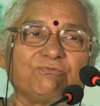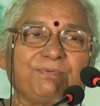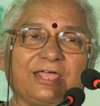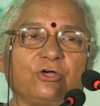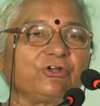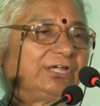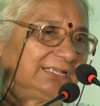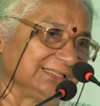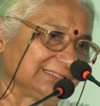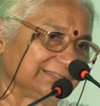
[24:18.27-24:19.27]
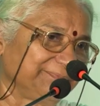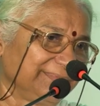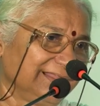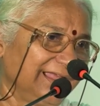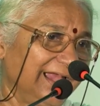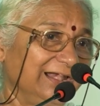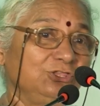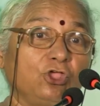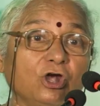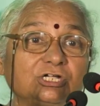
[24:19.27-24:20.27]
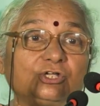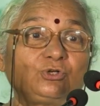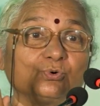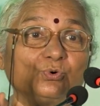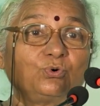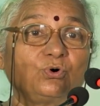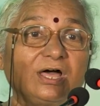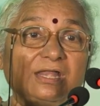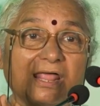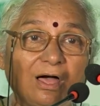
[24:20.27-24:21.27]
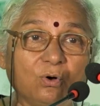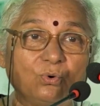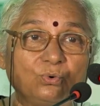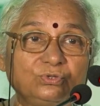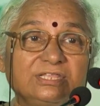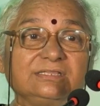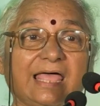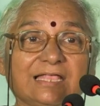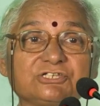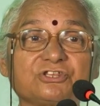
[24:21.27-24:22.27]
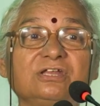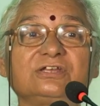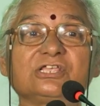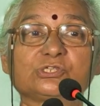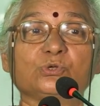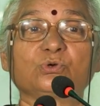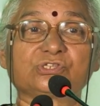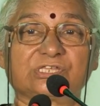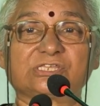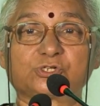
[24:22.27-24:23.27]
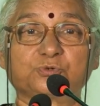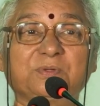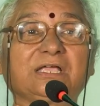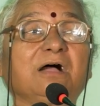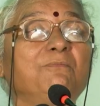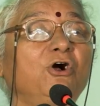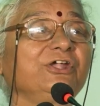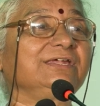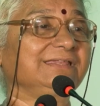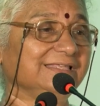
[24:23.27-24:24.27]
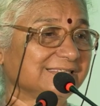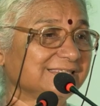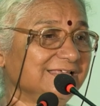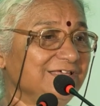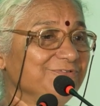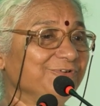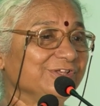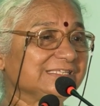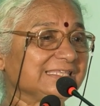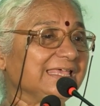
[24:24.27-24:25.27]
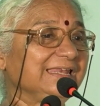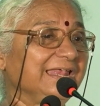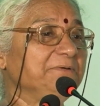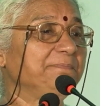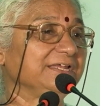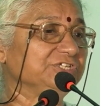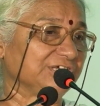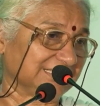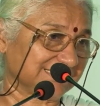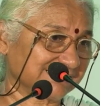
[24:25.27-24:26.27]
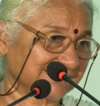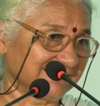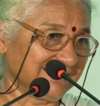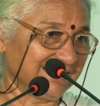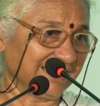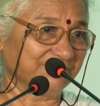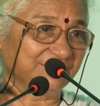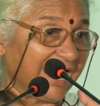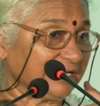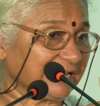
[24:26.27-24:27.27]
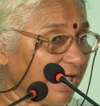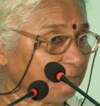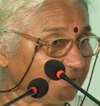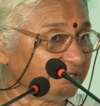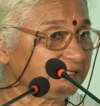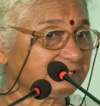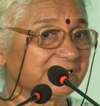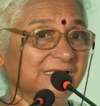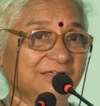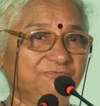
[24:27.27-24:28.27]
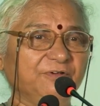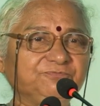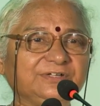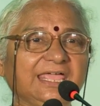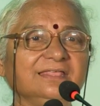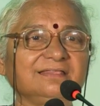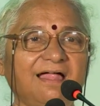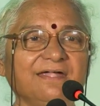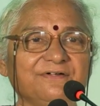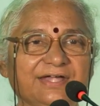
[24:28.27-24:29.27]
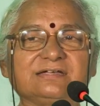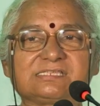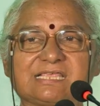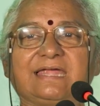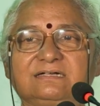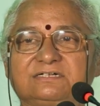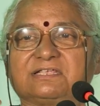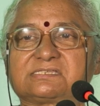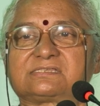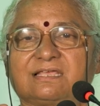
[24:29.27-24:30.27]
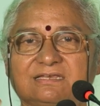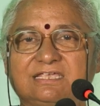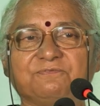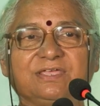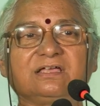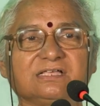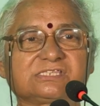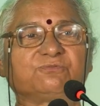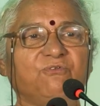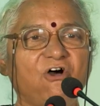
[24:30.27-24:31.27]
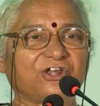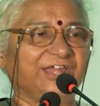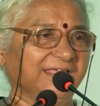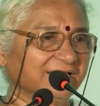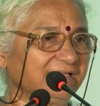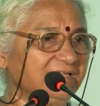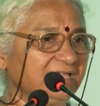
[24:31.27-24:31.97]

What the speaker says: of priorities, and not to allow the natural resources to be commodities for sale and purchase. If that happens, 1,500 scientists are giving us warning